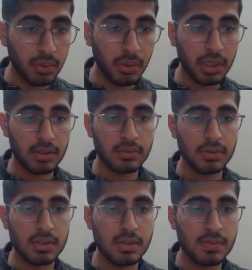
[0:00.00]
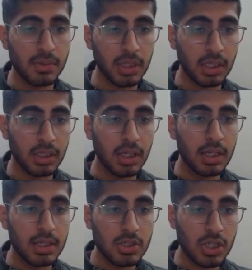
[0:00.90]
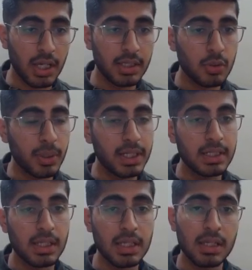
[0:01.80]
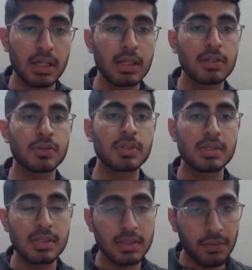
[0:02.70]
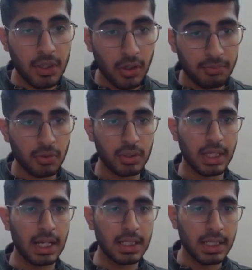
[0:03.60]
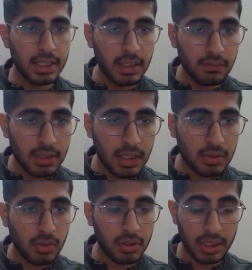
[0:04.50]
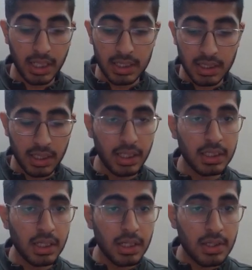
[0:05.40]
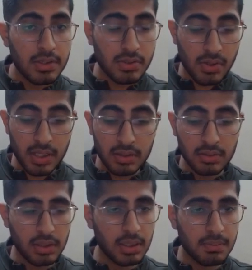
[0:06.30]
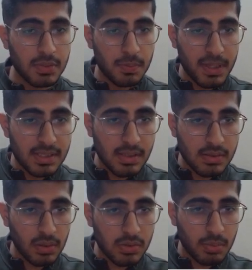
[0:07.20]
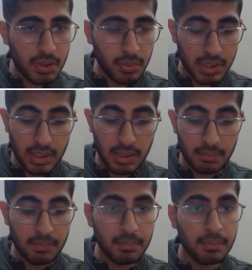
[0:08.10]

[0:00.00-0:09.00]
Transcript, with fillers: okay. So this is working, Shahid 23. So this is a way of concatenating. We can concatenate string spaces also between them.